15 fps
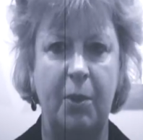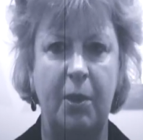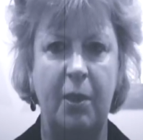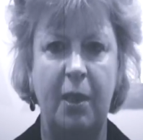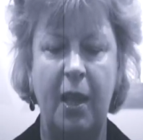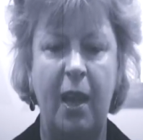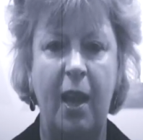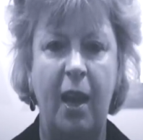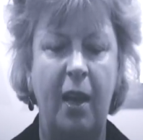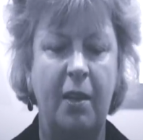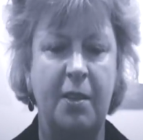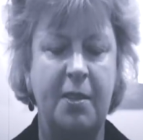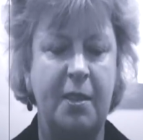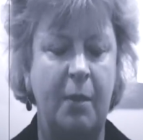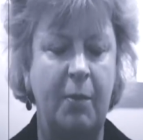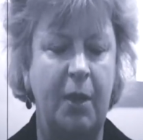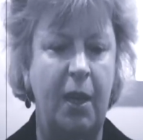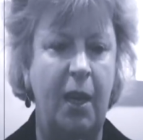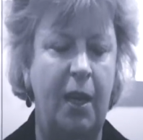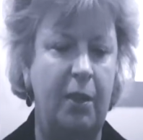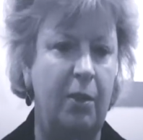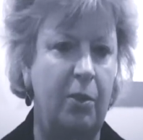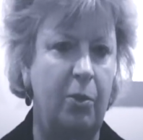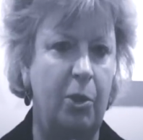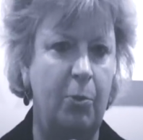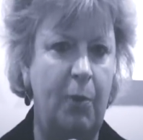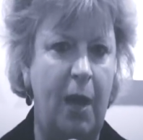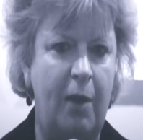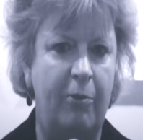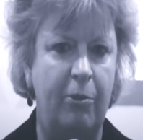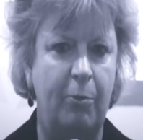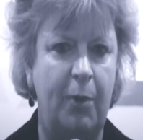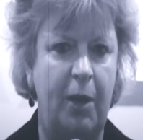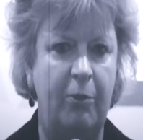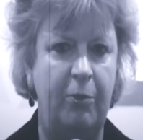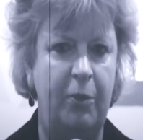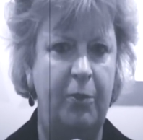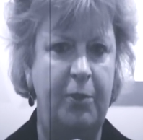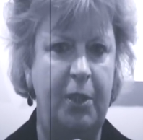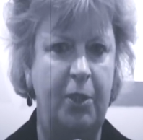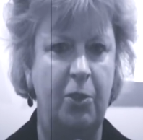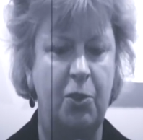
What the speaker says: And it's something I hadn't thought about for about 15